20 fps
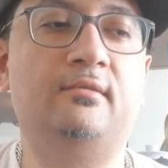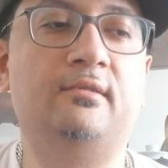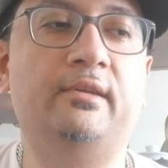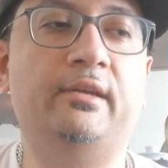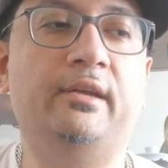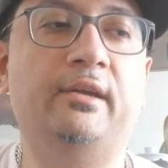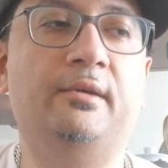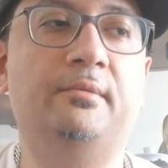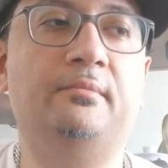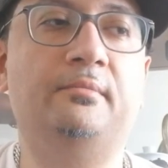
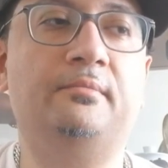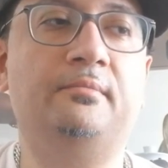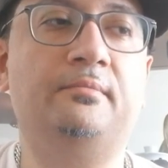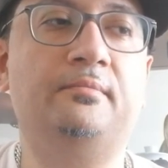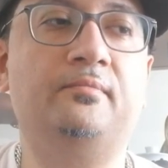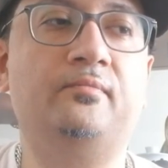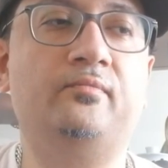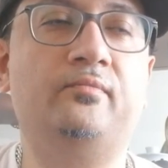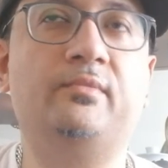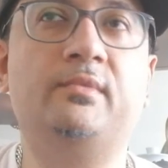Yeah,
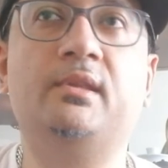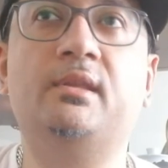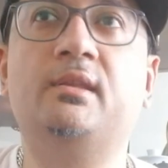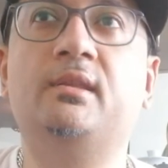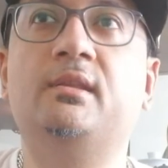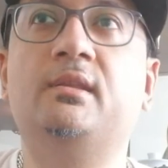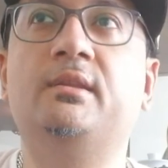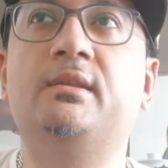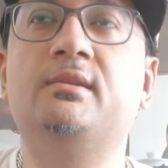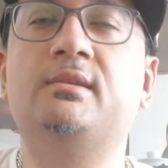
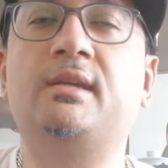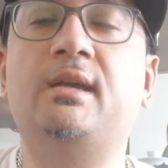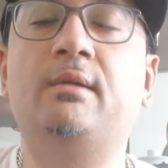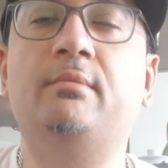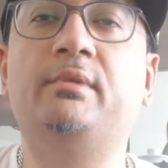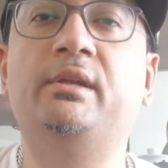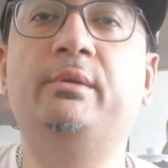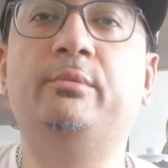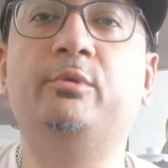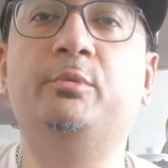this
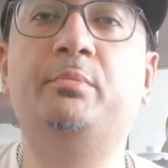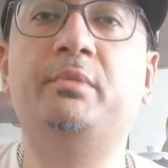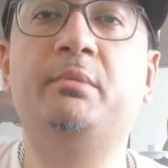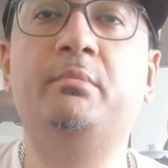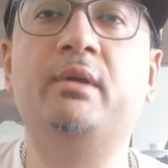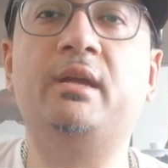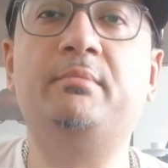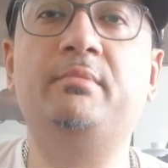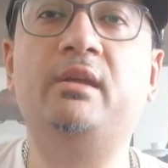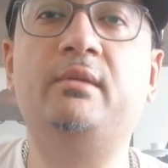cabinet would be
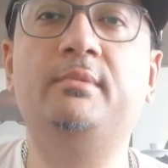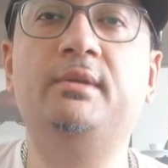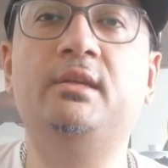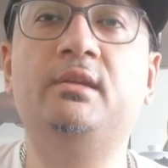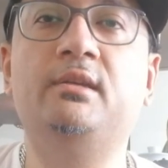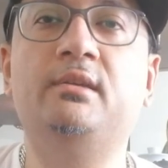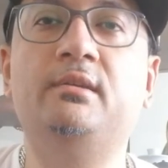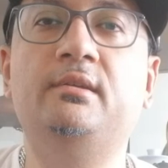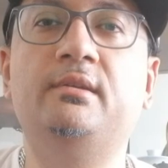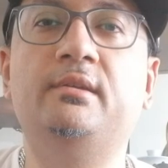my baby.
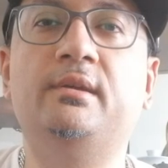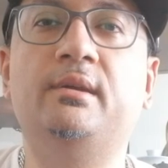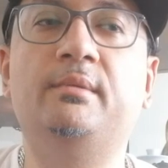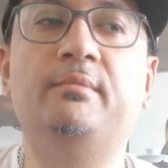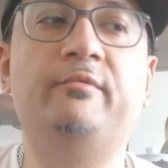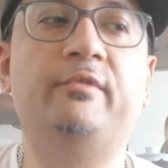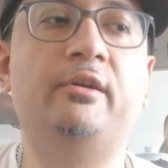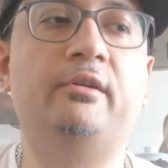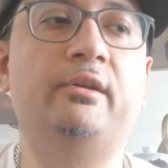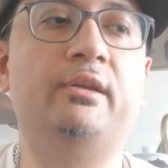I'm
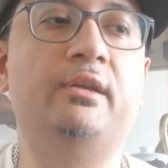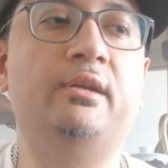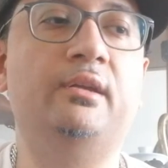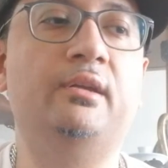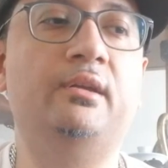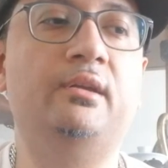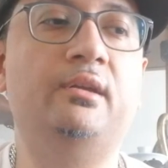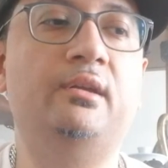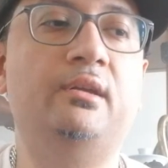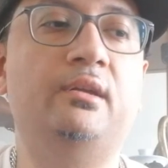very
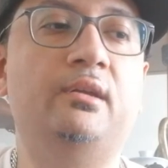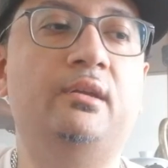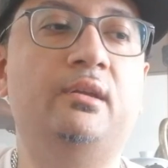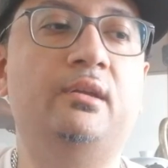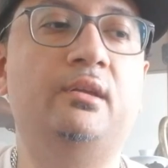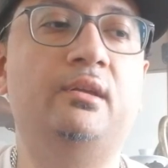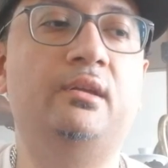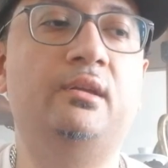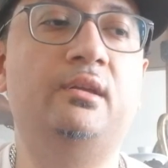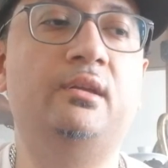
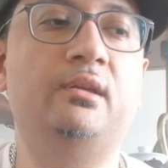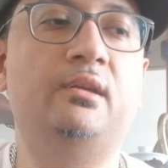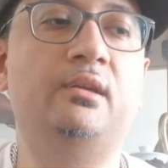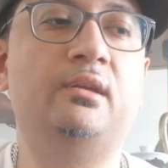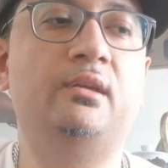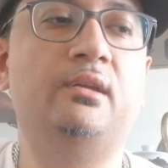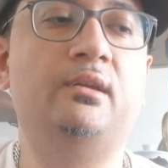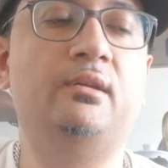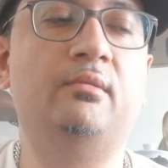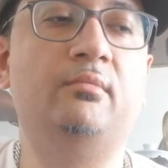
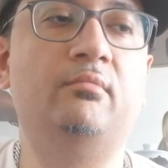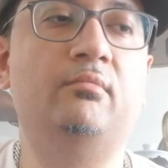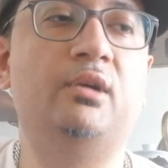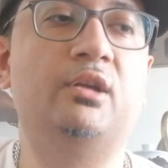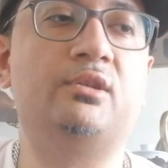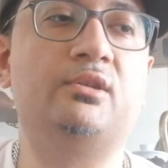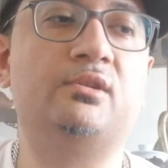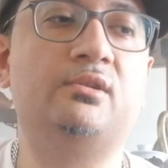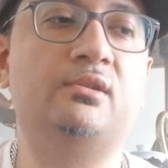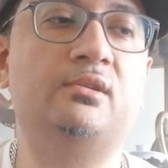
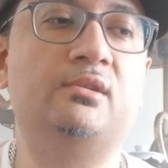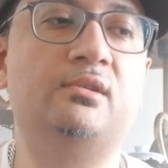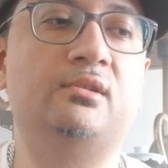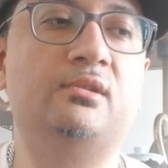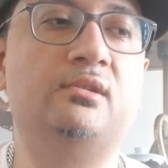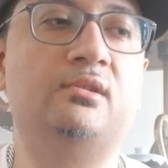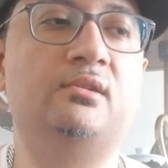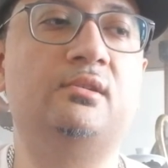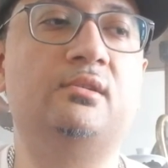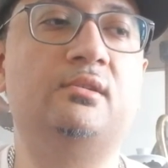much
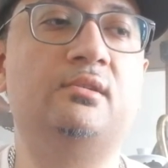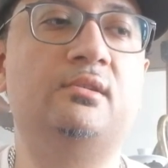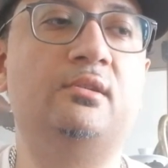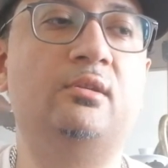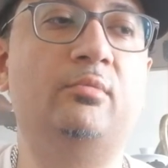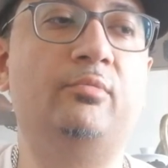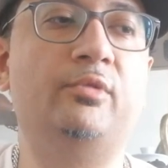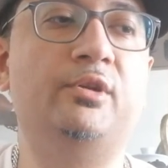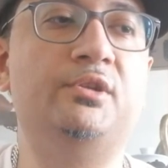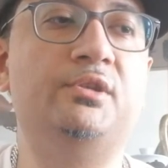
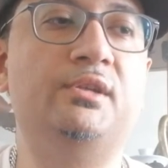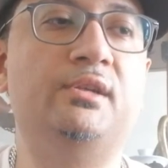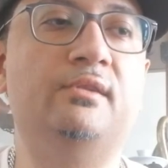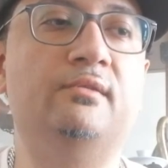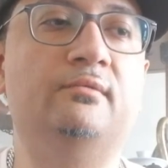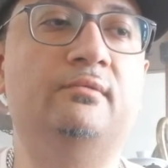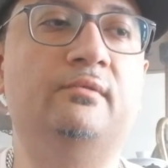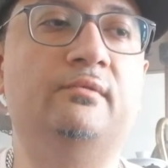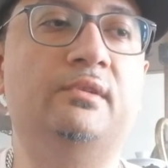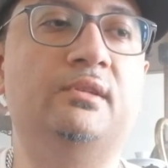appreciative
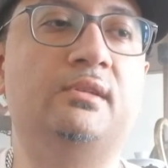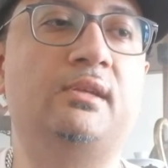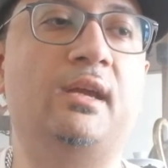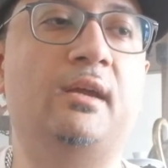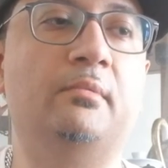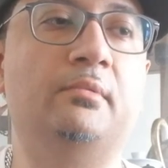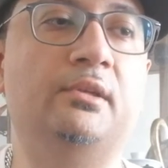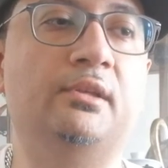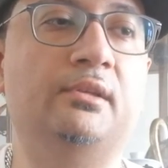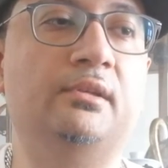of this
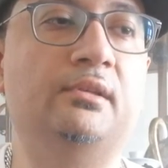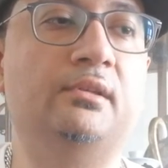cabinet.